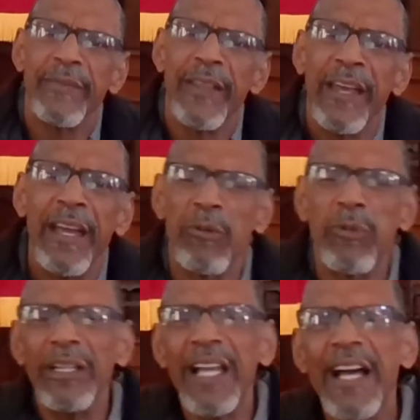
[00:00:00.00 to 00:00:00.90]
And
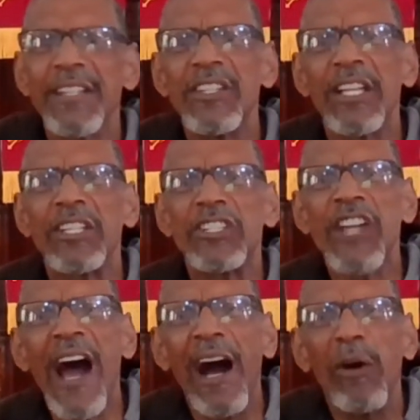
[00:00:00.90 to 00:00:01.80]
realizing that the
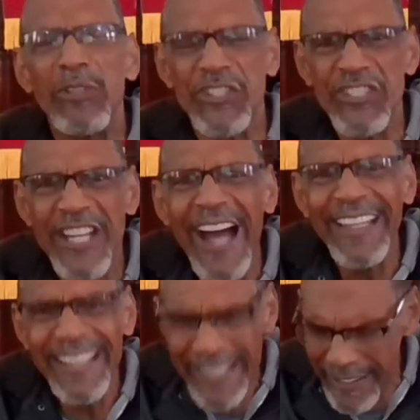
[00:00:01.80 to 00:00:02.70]
child was not
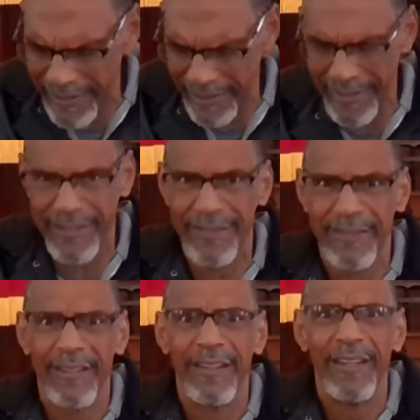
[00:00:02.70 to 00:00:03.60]
his,
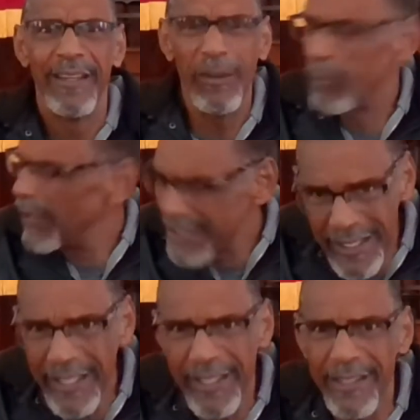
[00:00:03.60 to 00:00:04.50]
it wasn't
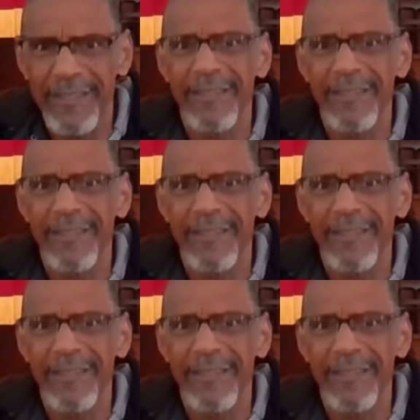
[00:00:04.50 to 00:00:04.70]
his,